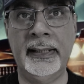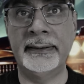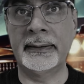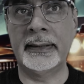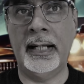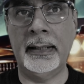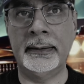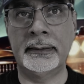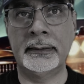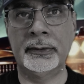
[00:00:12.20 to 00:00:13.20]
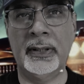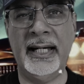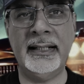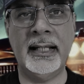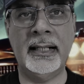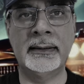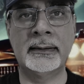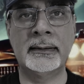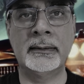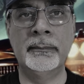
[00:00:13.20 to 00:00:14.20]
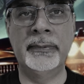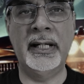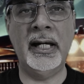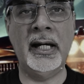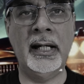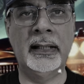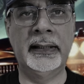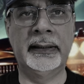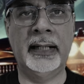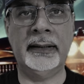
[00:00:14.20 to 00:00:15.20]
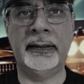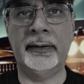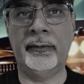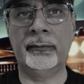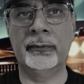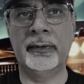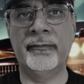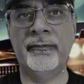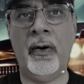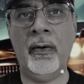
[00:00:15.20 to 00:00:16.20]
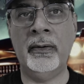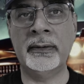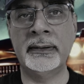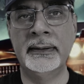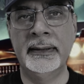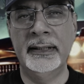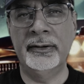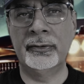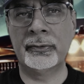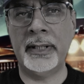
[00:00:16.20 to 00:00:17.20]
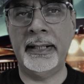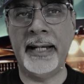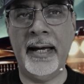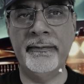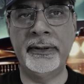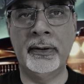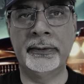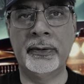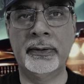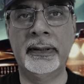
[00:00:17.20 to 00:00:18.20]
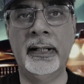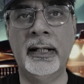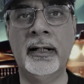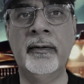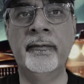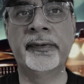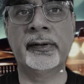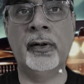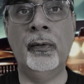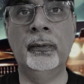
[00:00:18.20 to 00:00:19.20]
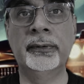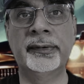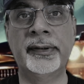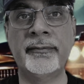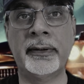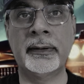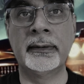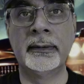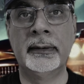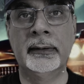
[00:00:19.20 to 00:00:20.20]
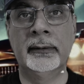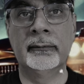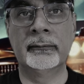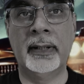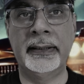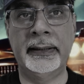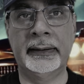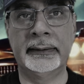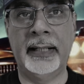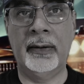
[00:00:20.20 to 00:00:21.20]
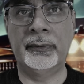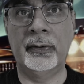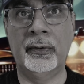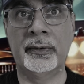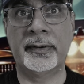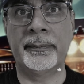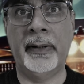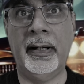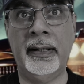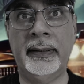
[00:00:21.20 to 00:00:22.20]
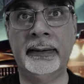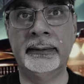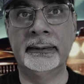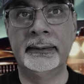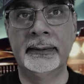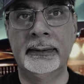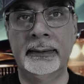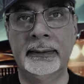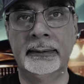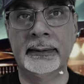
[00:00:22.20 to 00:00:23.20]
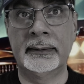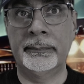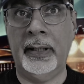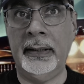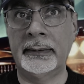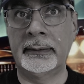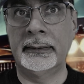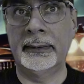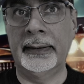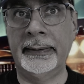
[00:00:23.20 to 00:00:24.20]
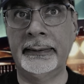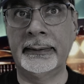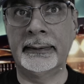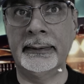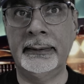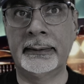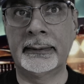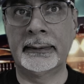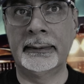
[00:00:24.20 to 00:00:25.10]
late at night, your headlights barely cutting through the fog, and dread heavy on your nerves, a cold shiver running down your spine, despite the heated seats.